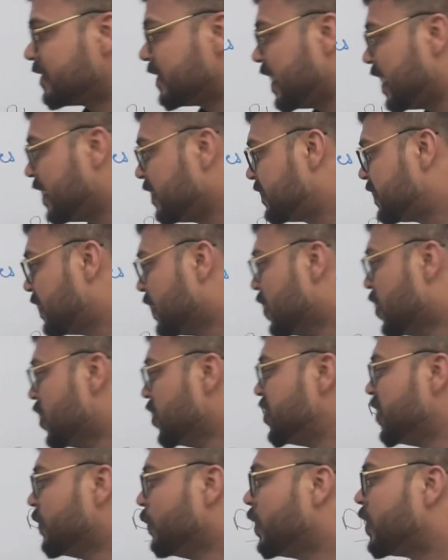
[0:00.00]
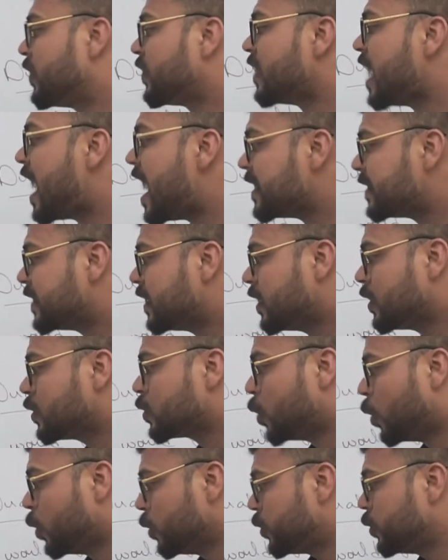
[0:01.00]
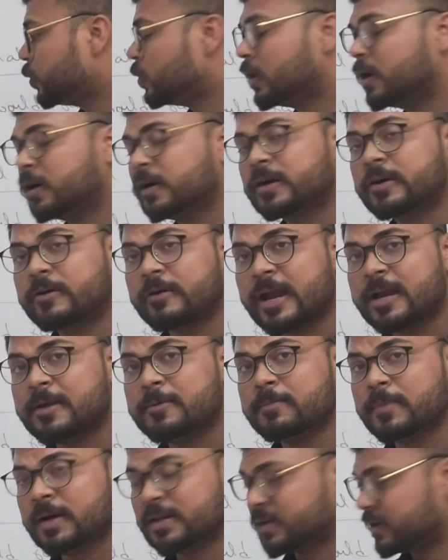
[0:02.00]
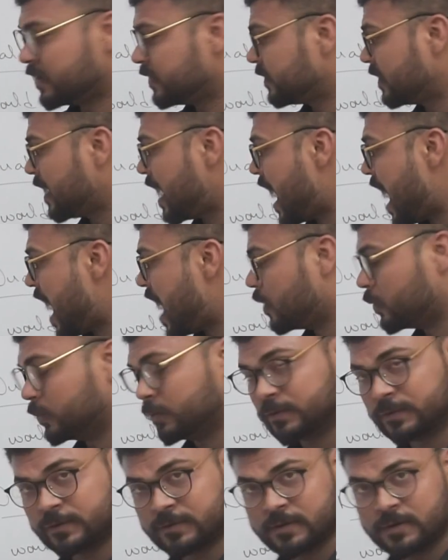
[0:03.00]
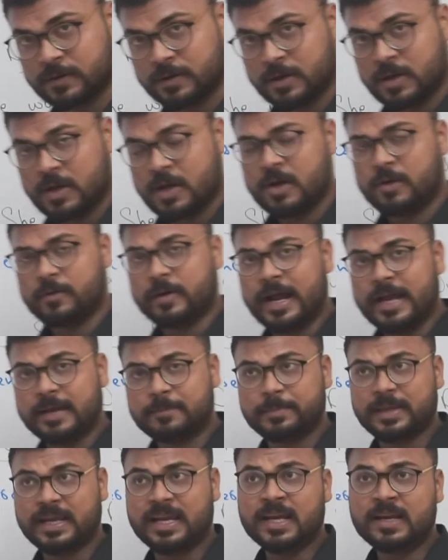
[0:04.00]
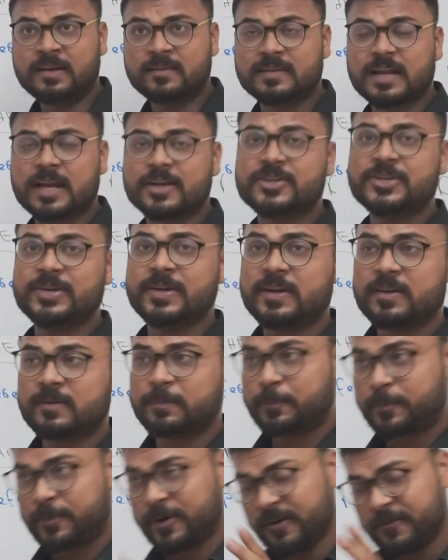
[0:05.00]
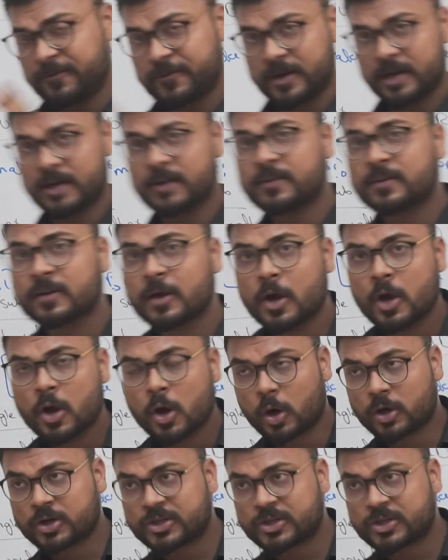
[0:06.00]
is she would rather go to her grandmother's house right, means that she prefers or